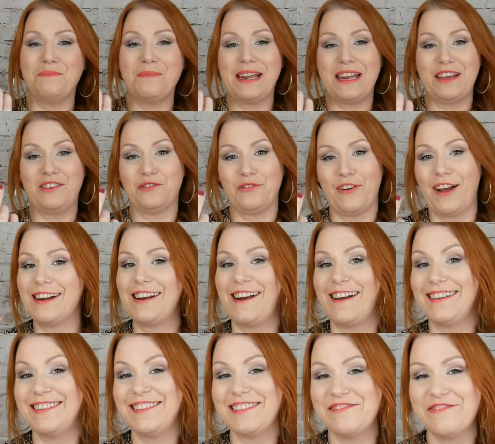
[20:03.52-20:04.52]
diminish fine
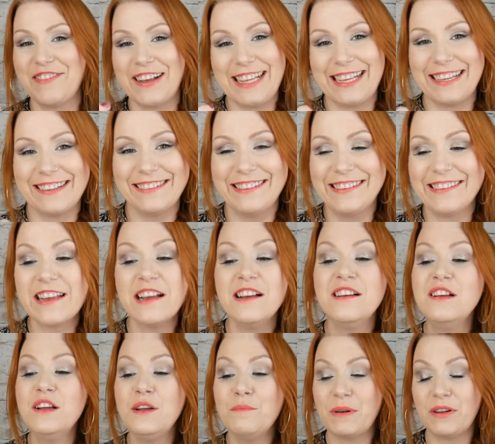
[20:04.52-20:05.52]
lines and wrinkles,
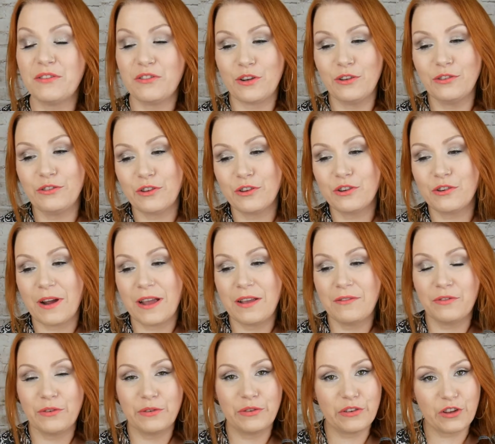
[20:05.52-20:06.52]
but it's also
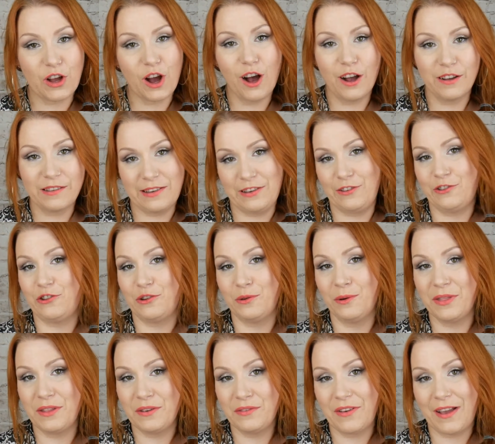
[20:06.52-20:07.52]
great for scar tissue
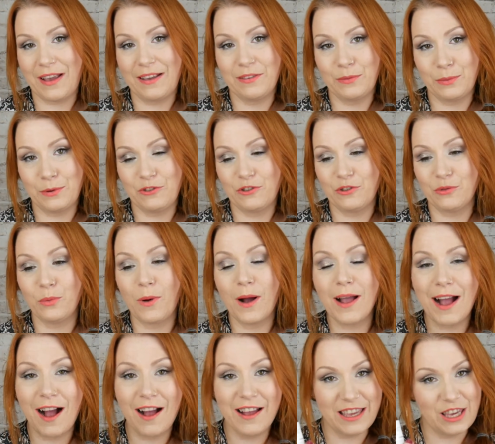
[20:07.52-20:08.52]
on the face, which is
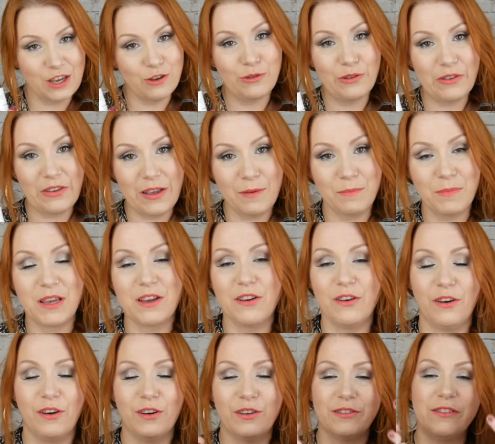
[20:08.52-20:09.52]
why I use it,
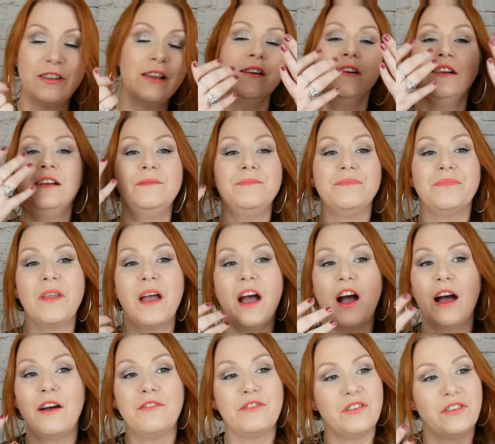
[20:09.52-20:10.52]
because
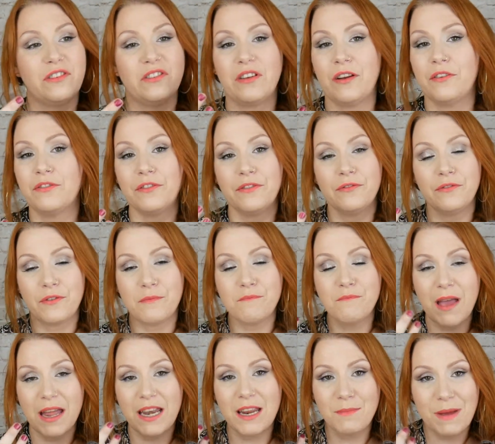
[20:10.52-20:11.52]
after suffering from
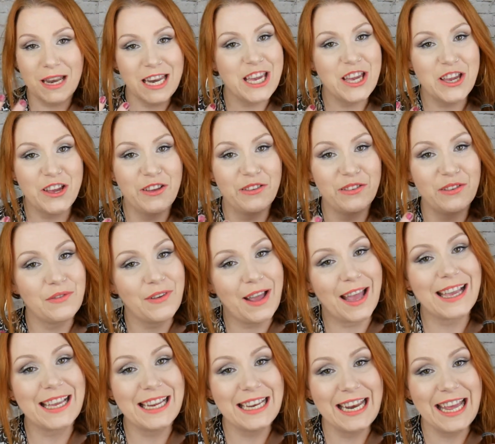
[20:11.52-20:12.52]
many, many years of
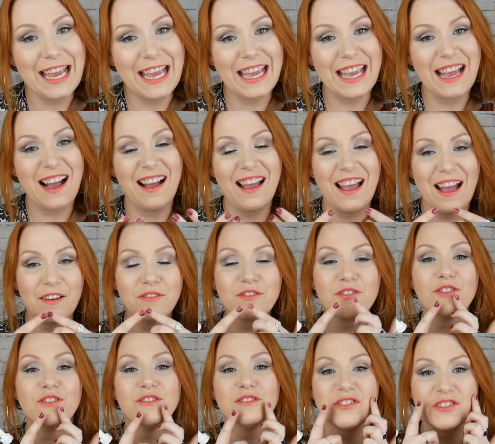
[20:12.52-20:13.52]
acne, I have
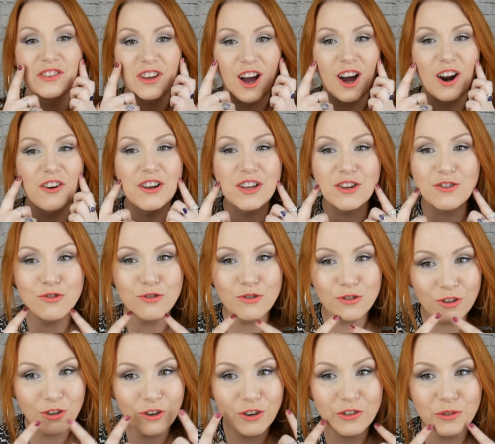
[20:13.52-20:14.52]
got scarring
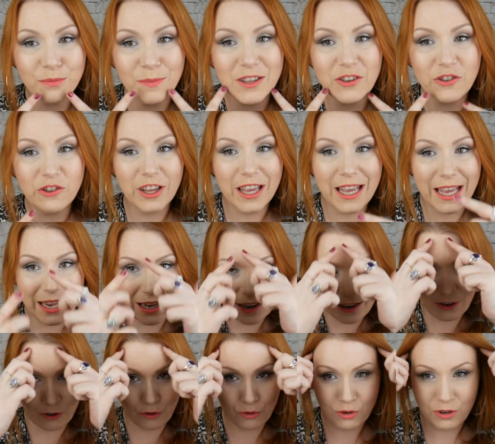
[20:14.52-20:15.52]
all across my
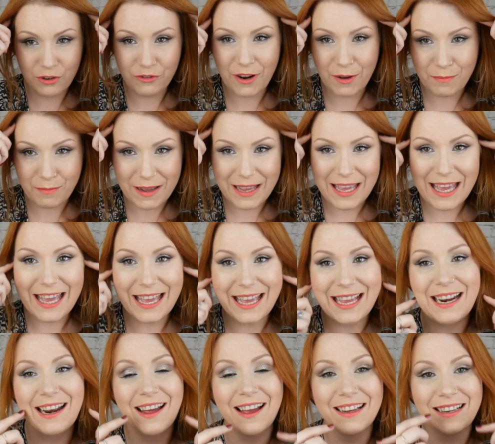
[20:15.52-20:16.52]
chin, all around my
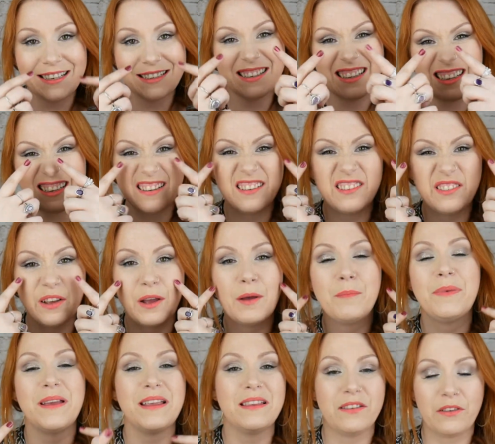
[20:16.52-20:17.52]
hairline, and a
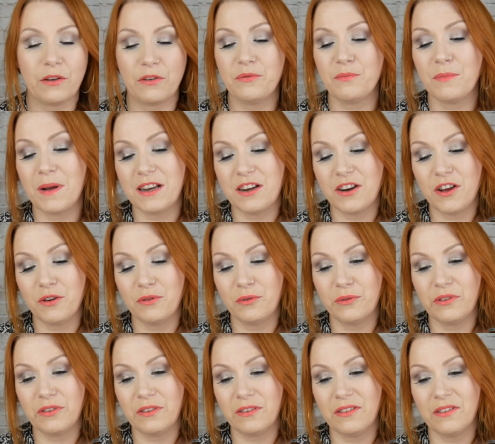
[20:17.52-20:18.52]
bits over my
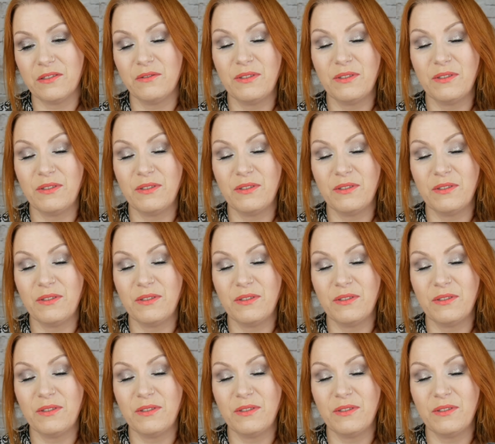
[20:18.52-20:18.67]
nose and